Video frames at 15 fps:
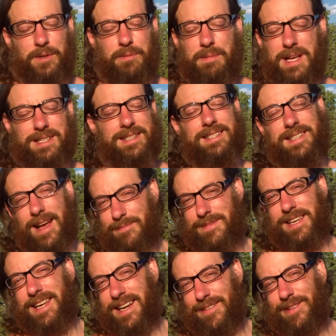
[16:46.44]
you're missing
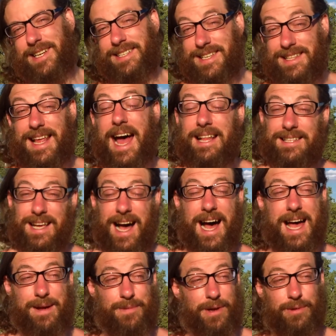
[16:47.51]
something here, because at that
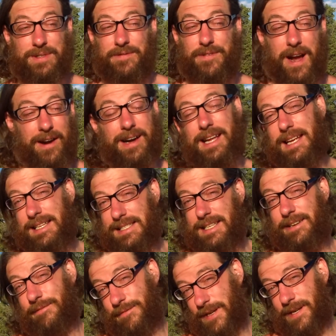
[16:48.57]
time it was very
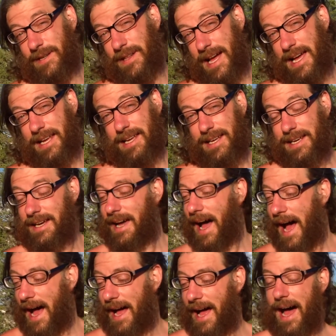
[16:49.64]
easy to feel like
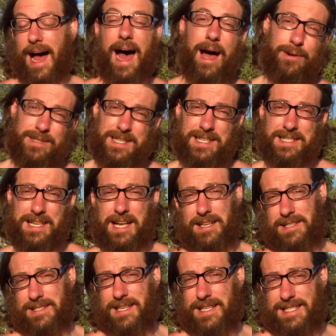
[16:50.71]
I was a
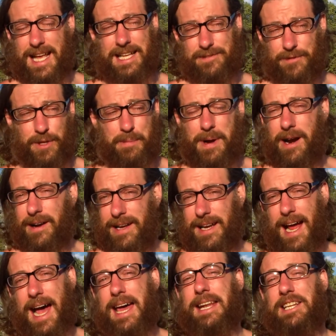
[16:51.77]
successful
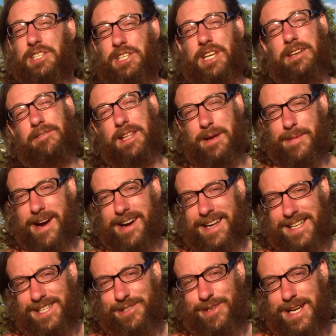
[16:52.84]
American. I had achieved the
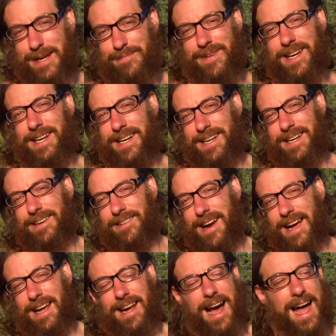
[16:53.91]
American dream,
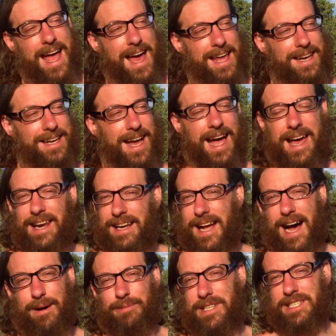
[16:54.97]
right? I had
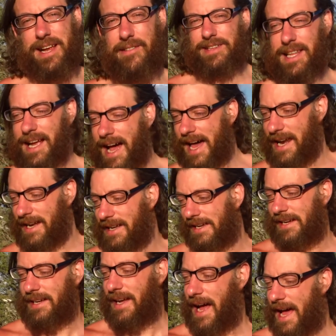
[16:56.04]
accomplished everything. I
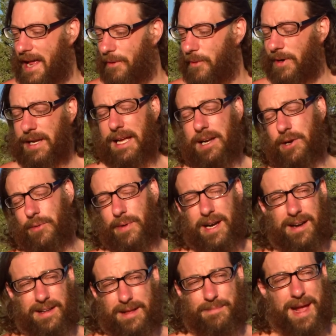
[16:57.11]
had a working
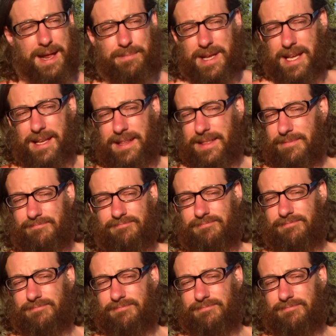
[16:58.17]
career that made me,